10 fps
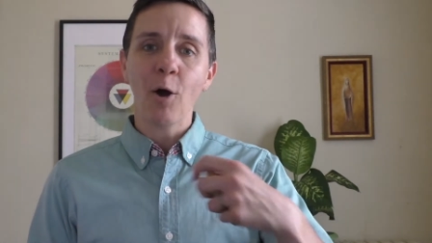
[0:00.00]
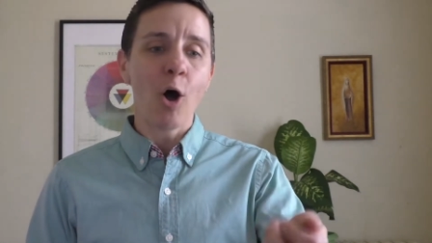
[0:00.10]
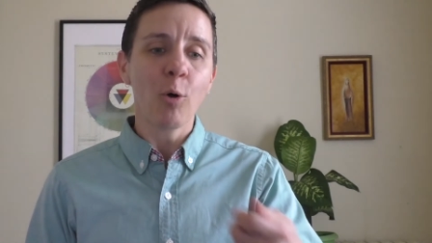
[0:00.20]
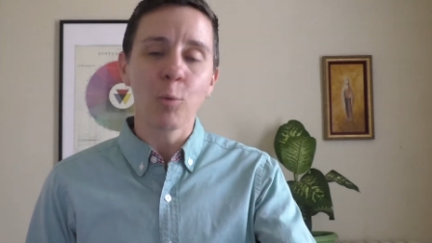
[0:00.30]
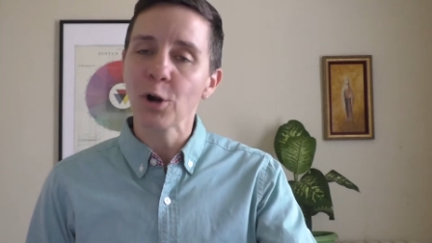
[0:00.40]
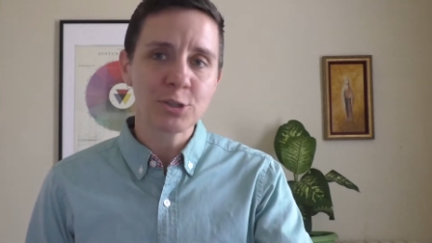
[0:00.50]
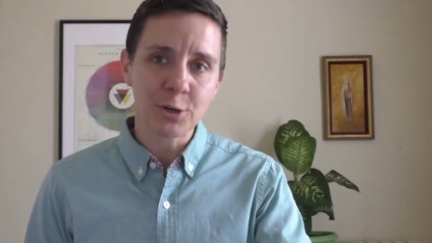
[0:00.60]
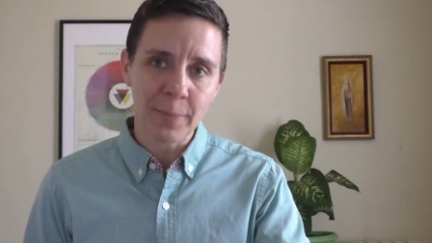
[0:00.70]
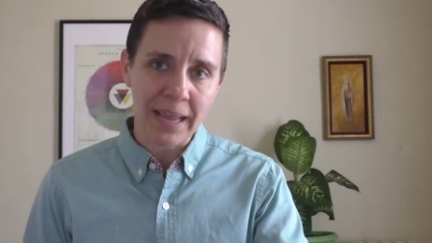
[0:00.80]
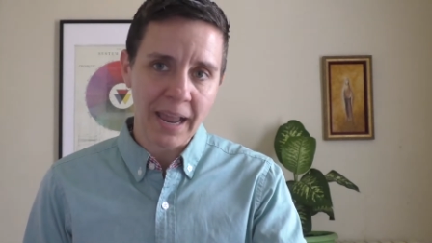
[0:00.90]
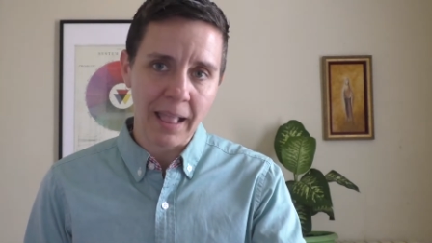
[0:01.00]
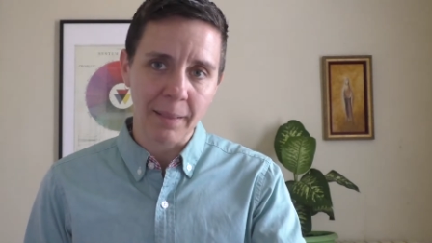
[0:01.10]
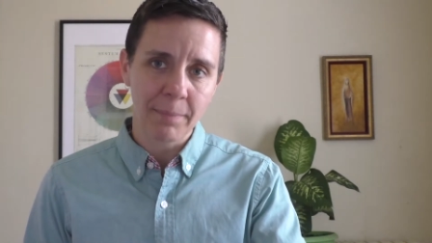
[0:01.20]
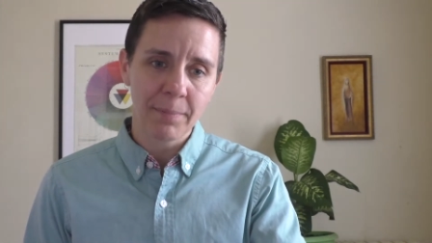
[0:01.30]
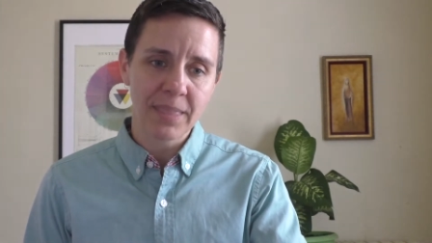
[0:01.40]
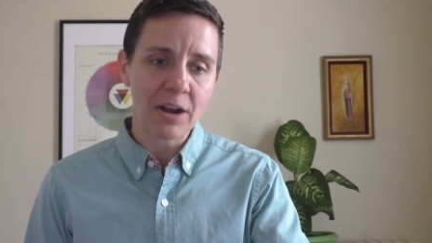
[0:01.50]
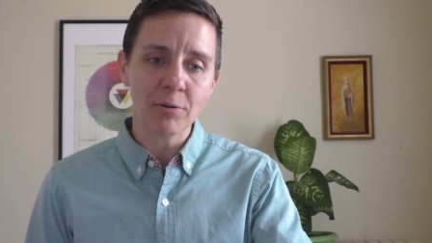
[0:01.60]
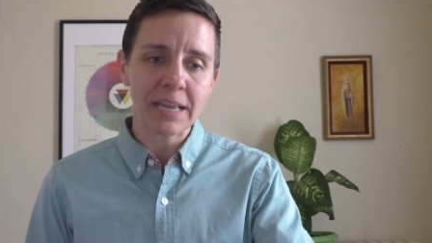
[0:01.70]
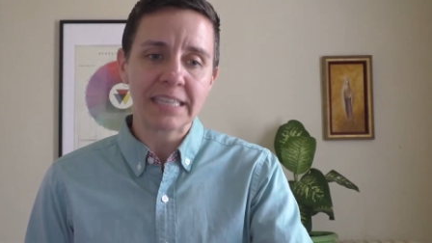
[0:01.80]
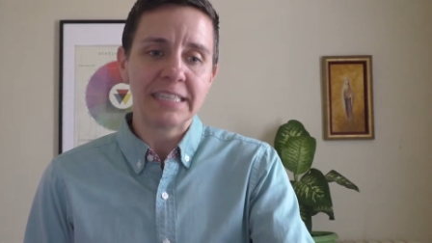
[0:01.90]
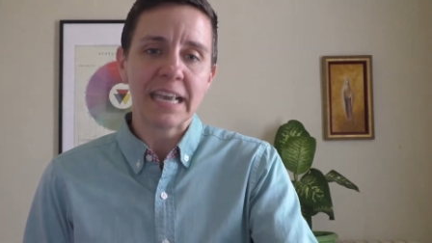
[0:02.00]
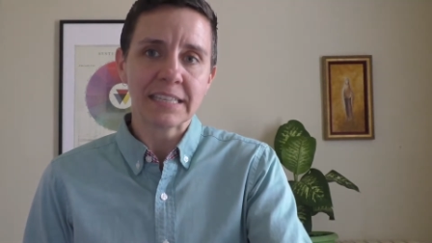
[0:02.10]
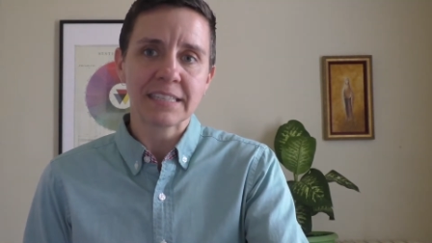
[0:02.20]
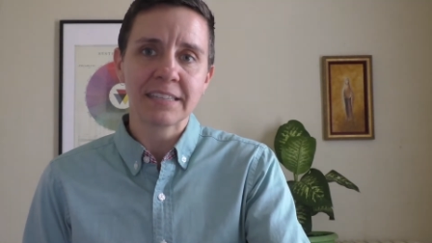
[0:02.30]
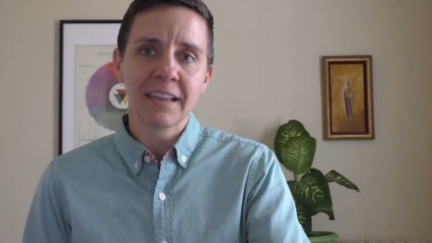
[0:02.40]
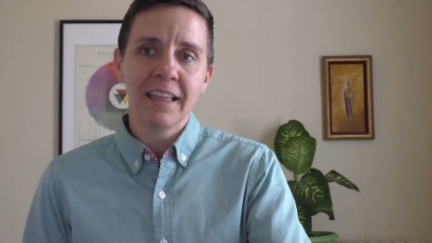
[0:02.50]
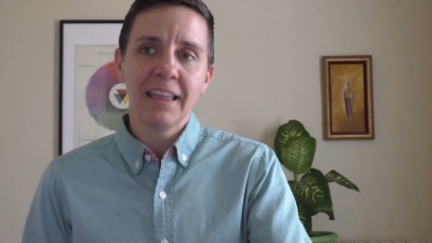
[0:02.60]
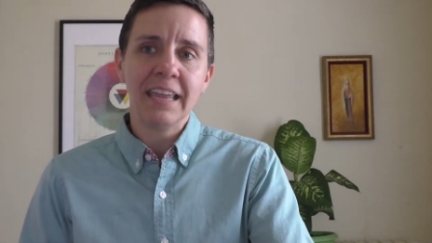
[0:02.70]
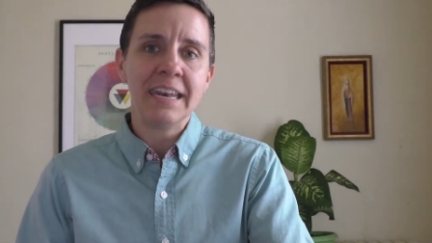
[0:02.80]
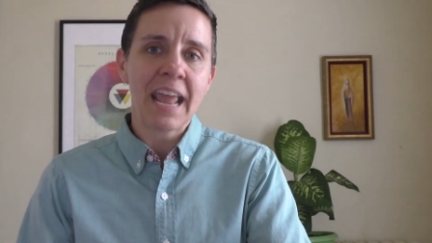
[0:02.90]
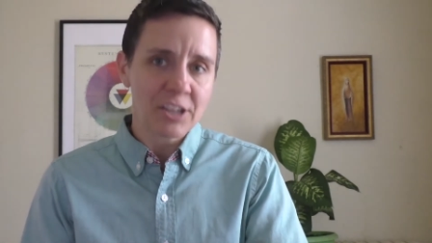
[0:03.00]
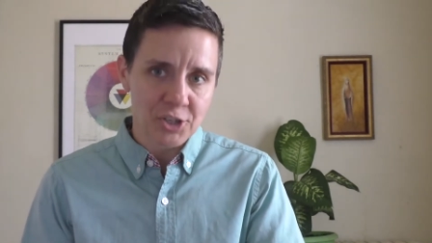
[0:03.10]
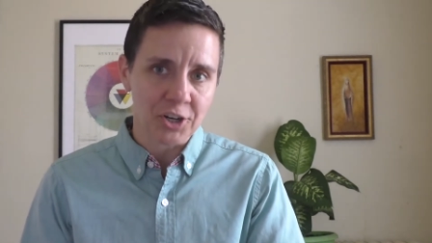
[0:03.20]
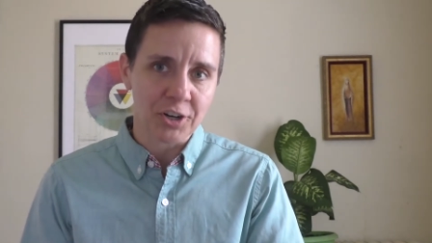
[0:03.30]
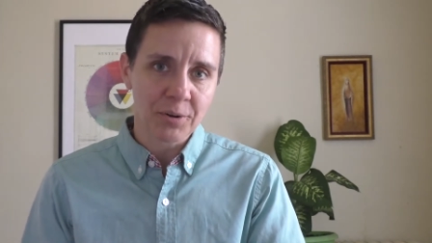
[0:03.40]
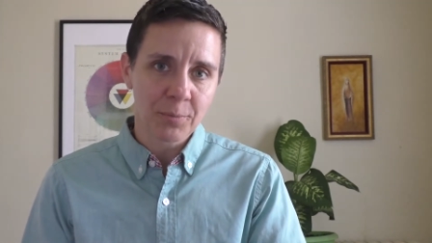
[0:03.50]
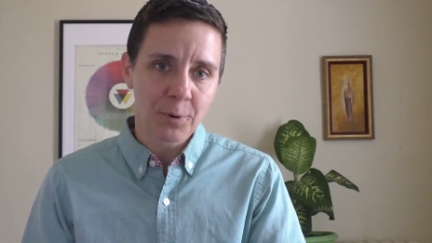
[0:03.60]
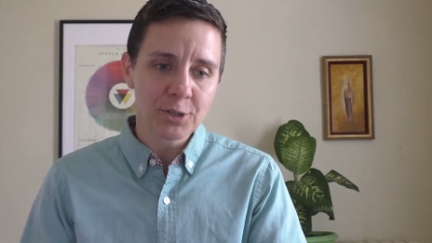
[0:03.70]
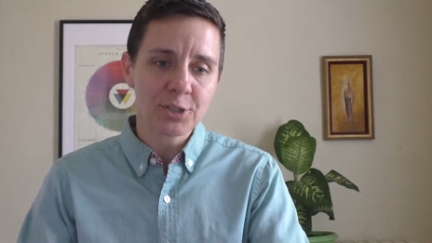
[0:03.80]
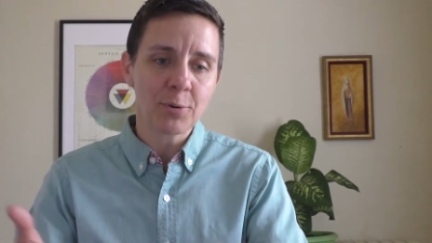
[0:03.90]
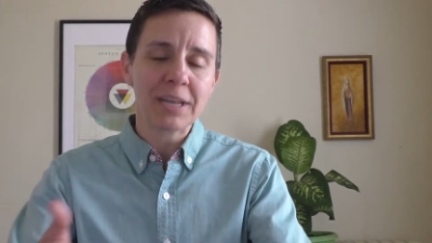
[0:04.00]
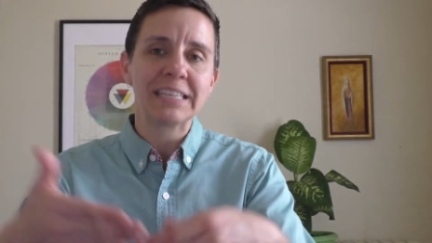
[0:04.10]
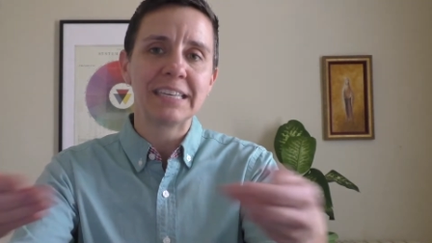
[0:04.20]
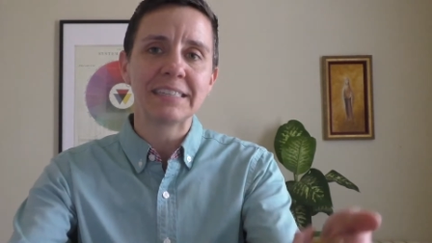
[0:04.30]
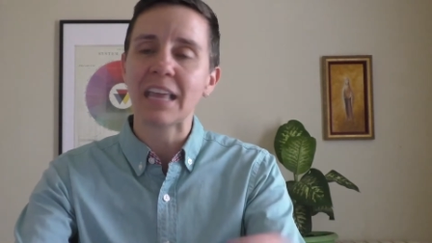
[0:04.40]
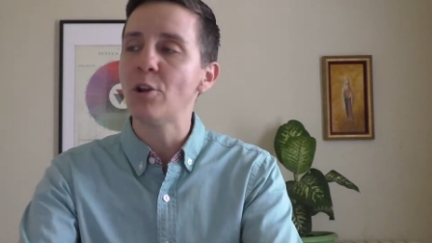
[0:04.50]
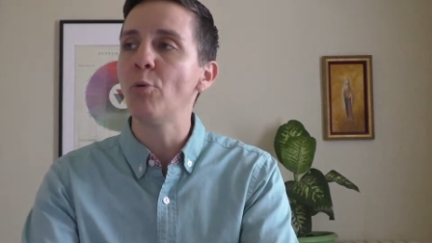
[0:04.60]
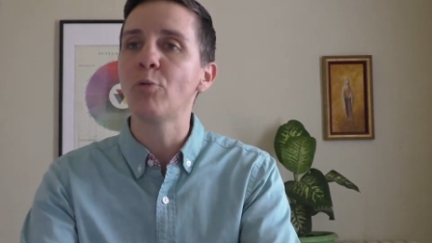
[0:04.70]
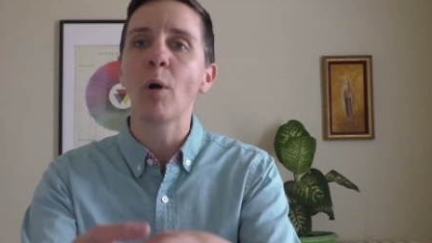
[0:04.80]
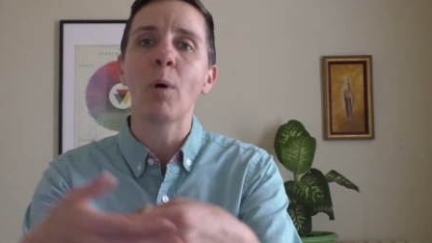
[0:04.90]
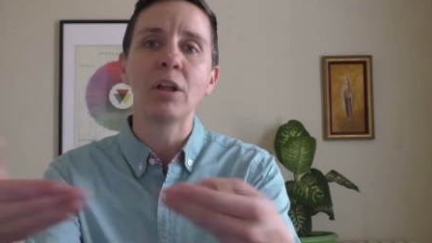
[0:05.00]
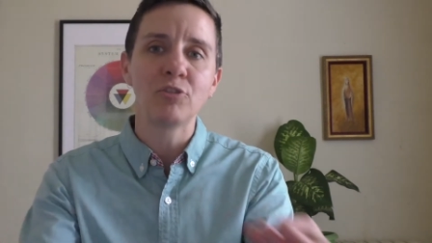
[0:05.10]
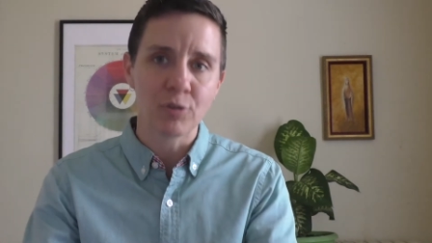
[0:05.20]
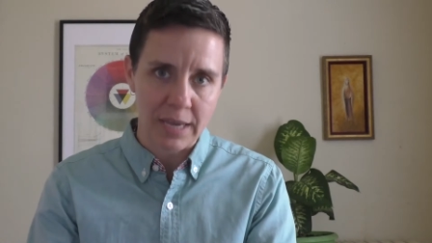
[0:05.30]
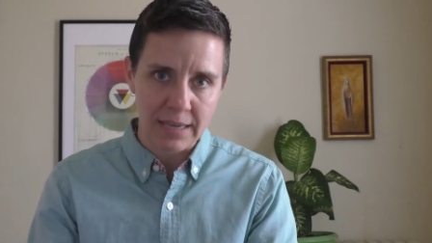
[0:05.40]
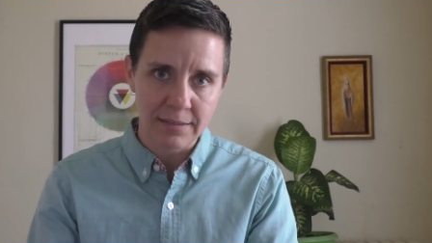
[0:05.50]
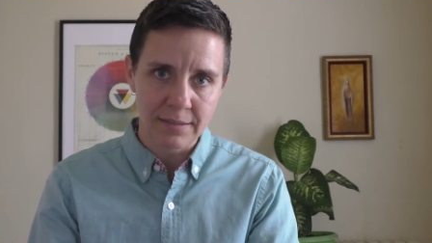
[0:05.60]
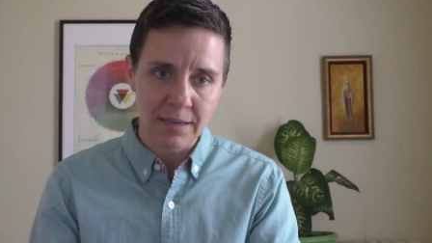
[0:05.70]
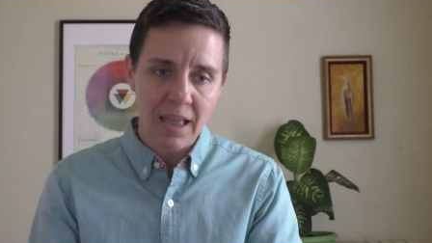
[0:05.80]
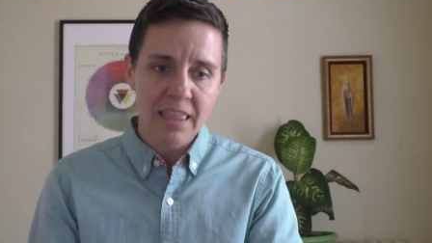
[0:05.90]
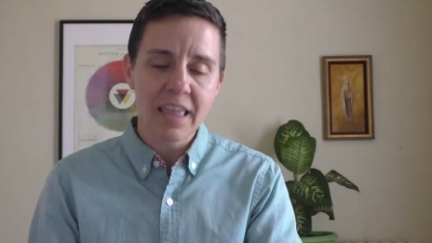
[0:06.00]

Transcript: all words are made up. They don't exist in nature. Words don't exist. They don't grow on trees.